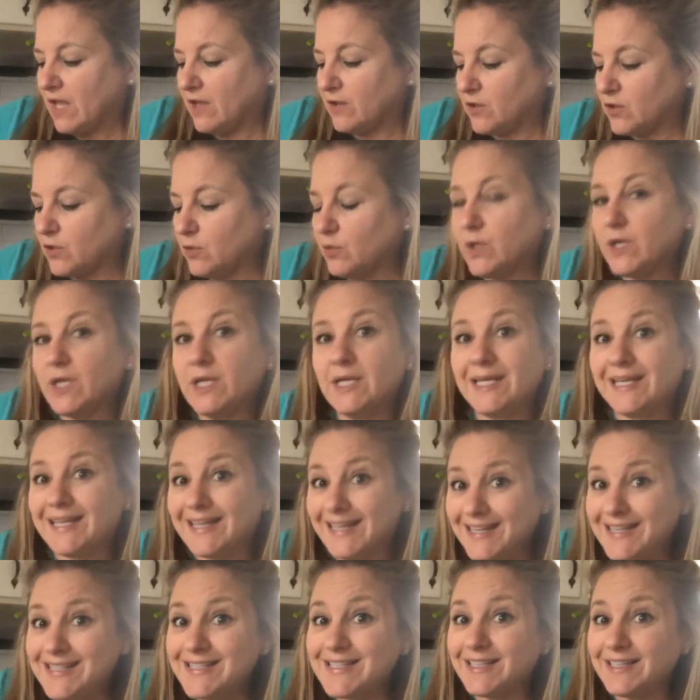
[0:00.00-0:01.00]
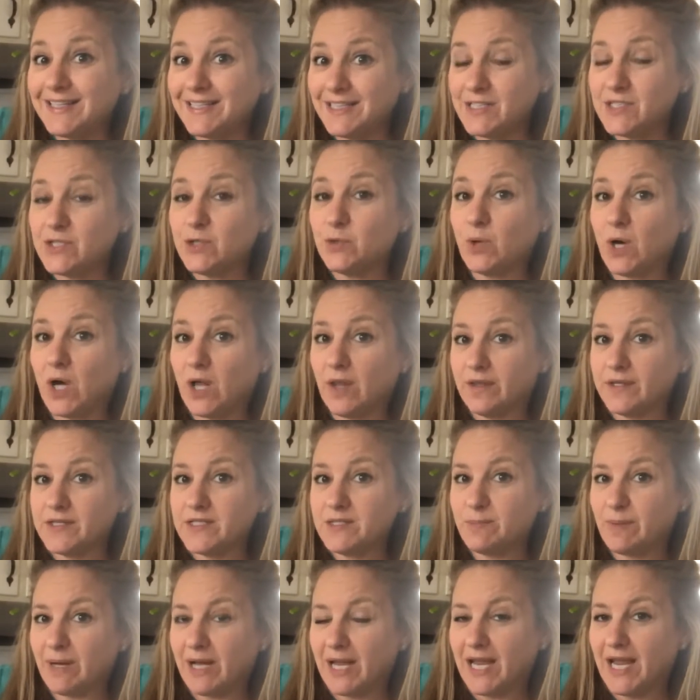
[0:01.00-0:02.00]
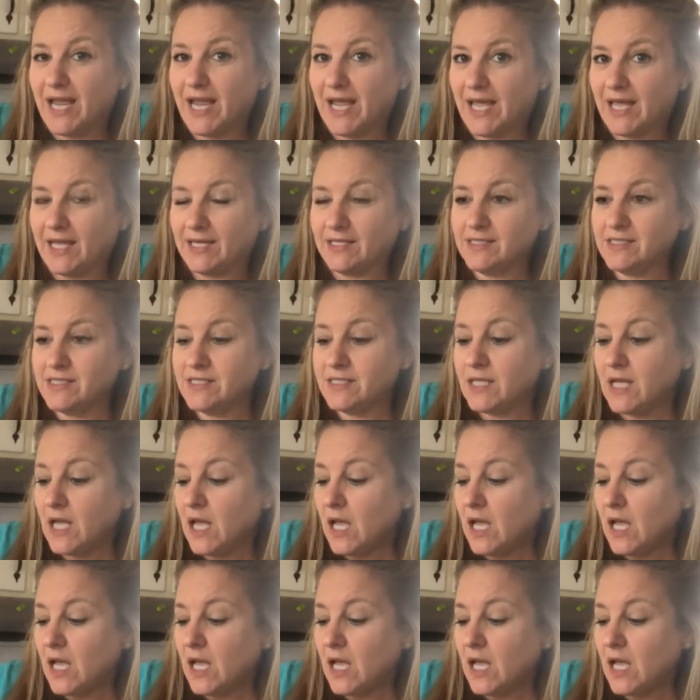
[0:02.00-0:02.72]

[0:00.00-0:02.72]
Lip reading: You can easily do all this by hand.